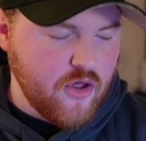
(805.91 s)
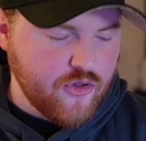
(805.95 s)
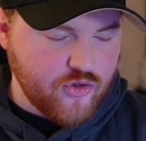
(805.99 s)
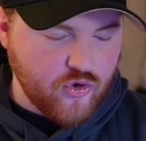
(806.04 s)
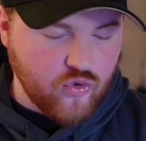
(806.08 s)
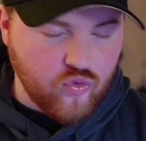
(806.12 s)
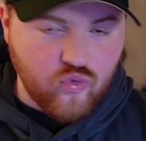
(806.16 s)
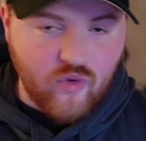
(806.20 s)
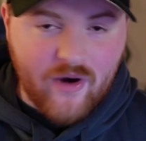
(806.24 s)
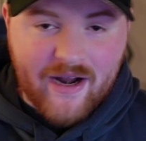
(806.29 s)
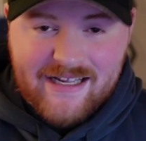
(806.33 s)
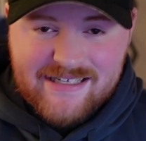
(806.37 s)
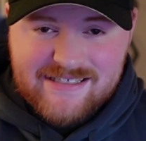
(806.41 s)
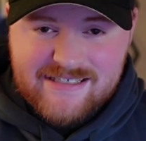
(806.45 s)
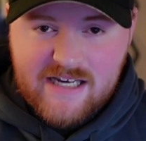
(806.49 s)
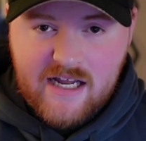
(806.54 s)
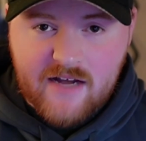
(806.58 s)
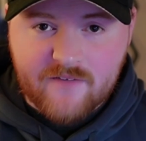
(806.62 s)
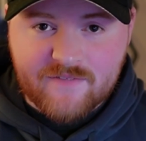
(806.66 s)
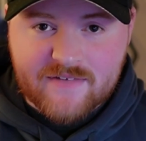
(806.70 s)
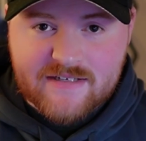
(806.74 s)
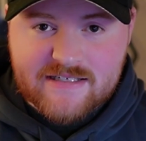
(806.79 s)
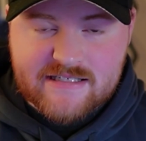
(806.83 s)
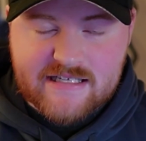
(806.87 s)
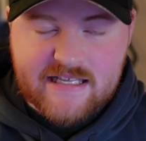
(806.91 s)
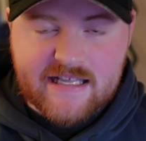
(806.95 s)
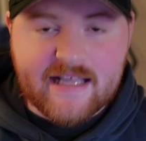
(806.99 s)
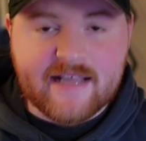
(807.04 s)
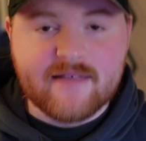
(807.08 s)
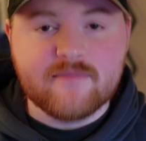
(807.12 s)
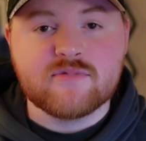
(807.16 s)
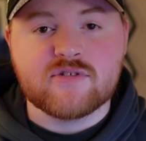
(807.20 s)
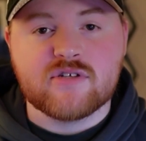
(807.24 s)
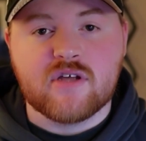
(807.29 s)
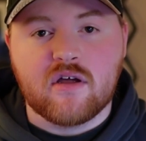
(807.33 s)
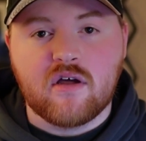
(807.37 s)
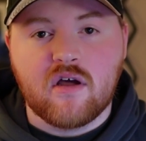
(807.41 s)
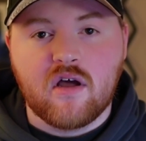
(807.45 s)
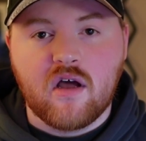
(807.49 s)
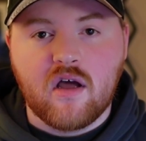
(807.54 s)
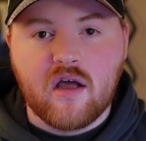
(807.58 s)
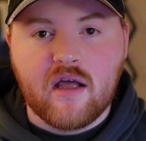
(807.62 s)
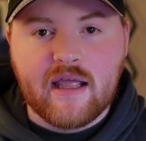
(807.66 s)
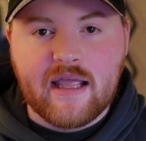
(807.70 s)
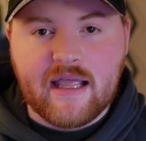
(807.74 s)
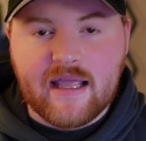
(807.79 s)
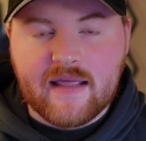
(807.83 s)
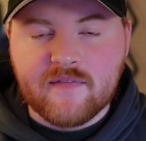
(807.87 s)
The rest of the teams
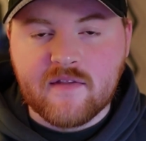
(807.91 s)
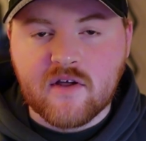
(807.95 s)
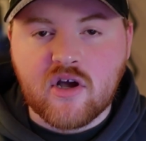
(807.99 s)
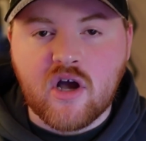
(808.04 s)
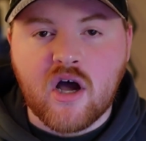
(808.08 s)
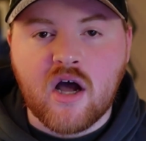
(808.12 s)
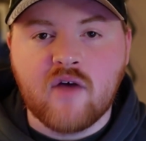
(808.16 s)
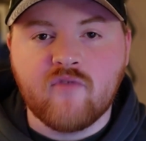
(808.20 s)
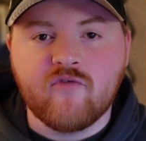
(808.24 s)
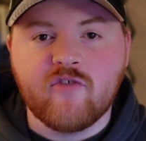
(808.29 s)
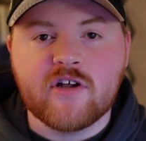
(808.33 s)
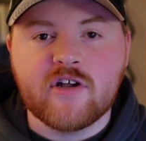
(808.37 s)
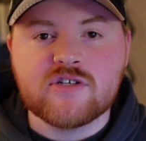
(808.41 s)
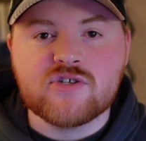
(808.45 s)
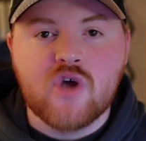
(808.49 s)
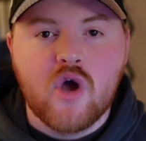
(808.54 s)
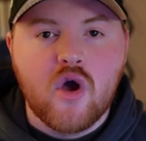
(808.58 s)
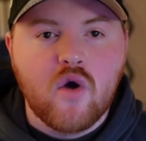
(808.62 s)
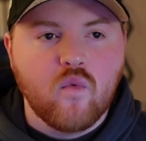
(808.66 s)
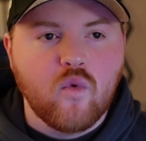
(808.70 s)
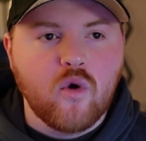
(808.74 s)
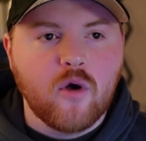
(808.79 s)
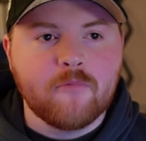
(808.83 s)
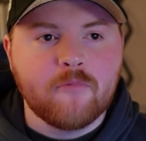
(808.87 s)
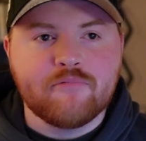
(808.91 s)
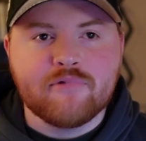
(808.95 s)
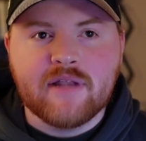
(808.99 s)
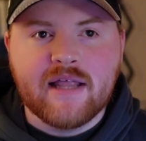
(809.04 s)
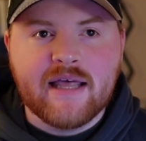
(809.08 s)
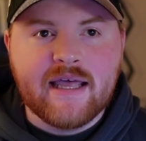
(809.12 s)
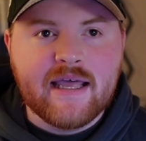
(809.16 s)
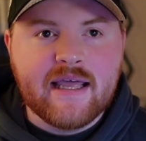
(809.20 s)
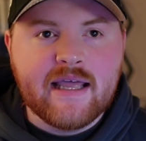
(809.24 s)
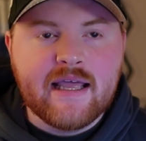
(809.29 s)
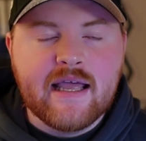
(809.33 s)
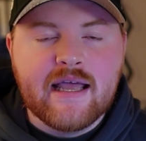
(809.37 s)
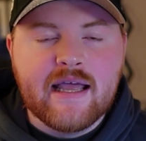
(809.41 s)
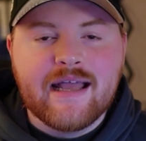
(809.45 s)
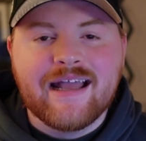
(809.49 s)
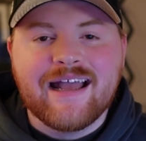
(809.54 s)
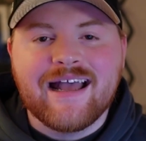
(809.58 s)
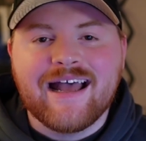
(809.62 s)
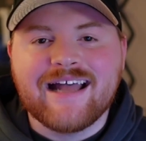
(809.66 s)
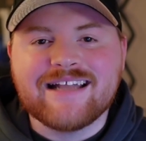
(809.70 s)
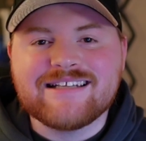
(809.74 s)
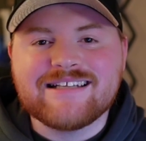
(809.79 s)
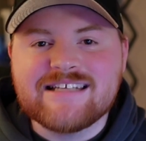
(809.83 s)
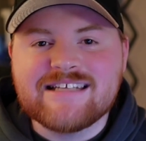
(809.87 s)
in the conference will play
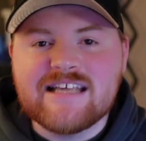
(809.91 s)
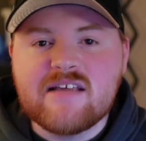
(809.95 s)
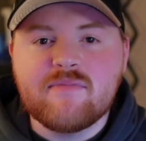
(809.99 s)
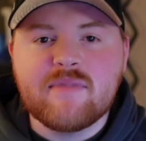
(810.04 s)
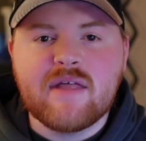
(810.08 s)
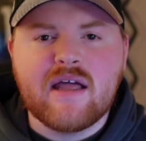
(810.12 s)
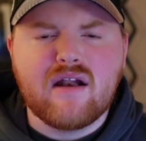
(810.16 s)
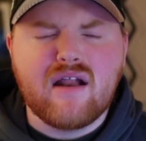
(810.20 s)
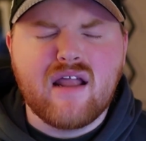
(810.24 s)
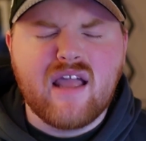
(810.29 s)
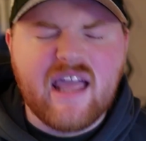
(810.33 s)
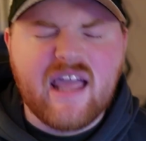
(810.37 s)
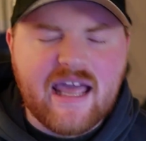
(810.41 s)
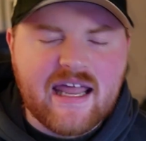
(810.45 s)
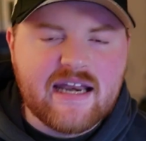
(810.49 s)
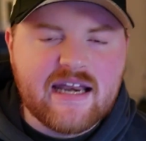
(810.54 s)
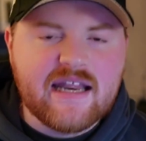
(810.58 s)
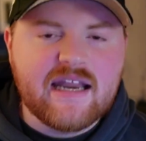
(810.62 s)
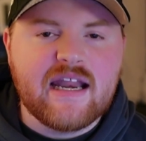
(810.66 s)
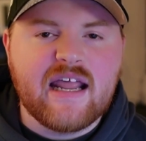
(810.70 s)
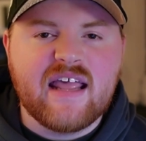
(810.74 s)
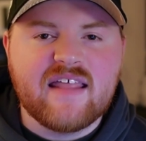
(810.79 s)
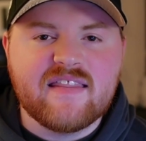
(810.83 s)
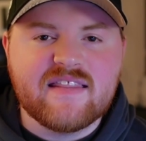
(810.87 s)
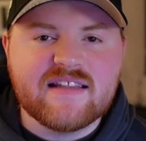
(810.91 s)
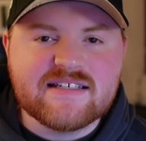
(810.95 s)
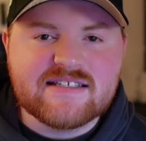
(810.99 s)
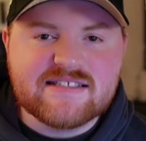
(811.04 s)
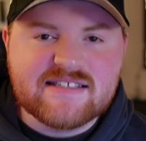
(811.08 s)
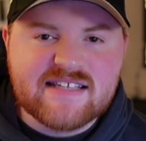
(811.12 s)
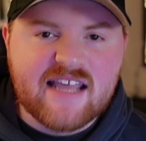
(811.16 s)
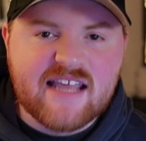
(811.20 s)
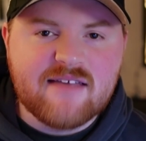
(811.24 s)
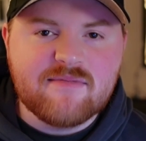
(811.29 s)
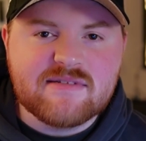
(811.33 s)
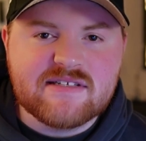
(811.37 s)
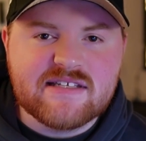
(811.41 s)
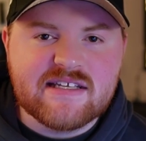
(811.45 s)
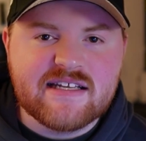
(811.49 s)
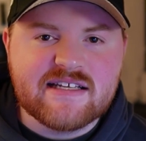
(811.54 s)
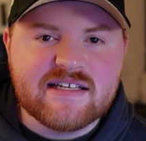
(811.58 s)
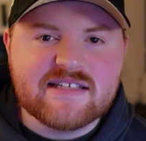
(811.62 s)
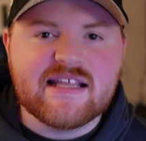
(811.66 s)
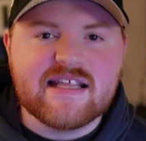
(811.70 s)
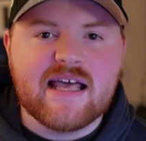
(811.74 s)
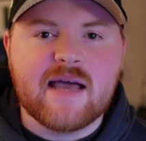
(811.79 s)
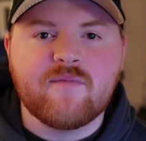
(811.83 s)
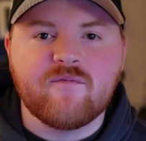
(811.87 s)
a team that ended in the same seed
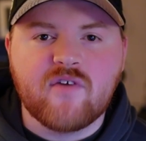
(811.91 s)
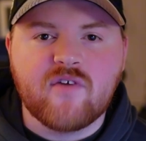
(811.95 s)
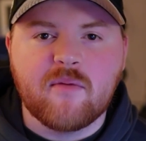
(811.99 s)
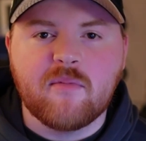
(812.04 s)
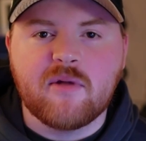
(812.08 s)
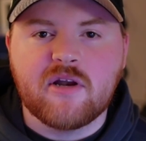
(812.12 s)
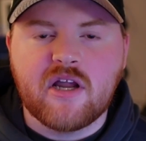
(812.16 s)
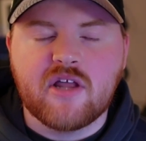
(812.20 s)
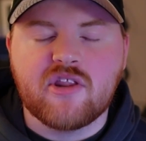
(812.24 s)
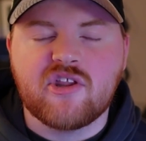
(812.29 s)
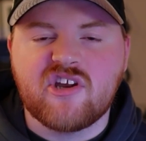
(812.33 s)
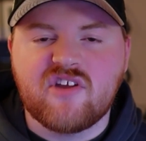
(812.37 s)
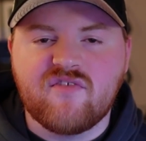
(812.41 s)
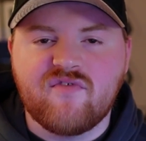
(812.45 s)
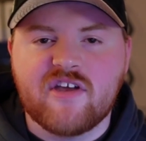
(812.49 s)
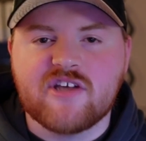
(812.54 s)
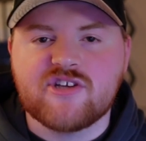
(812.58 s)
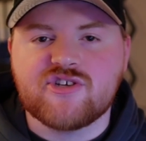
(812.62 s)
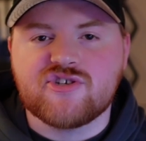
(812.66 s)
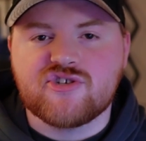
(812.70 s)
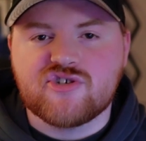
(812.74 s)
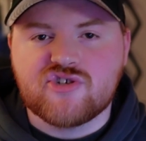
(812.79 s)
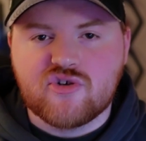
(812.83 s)
as them from another division.